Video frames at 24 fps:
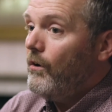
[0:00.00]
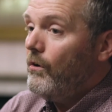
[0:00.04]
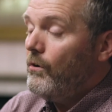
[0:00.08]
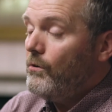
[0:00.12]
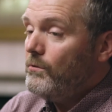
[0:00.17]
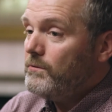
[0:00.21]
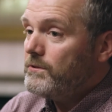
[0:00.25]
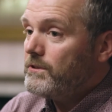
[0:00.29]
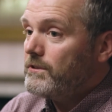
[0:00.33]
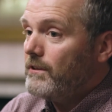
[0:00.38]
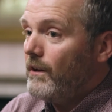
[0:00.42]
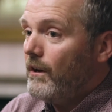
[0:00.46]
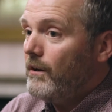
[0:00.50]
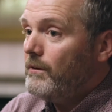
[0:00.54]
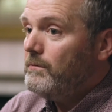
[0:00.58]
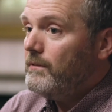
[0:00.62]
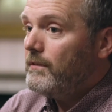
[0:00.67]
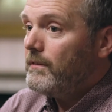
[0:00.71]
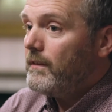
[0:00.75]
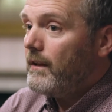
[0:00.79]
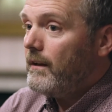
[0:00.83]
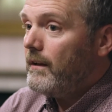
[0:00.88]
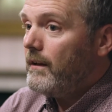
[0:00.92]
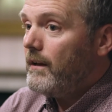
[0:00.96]
Also,
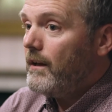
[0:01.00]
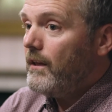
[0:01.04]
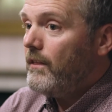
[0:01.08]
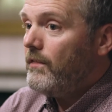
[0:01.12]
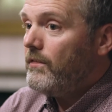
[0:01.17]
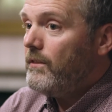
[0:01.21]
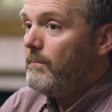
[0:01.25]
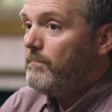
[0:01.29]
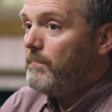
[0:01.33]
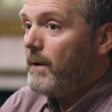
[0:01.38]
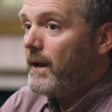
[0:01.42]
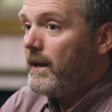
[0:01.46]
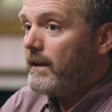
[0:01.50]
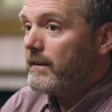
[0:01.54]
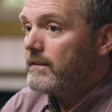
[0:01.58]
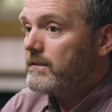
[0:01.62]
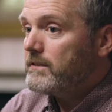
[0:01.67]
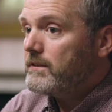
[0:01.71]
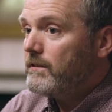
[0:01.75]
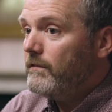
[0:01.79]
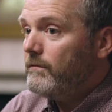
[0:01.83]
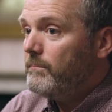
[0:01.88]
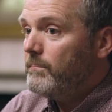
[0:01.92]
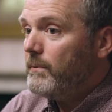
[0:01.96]
uh, the
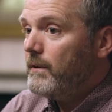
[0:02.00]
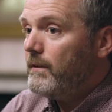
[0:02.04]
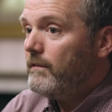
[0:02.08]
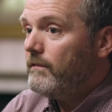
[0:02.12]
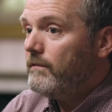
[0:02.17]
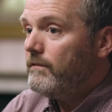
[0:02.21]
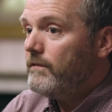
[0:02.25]
banks have been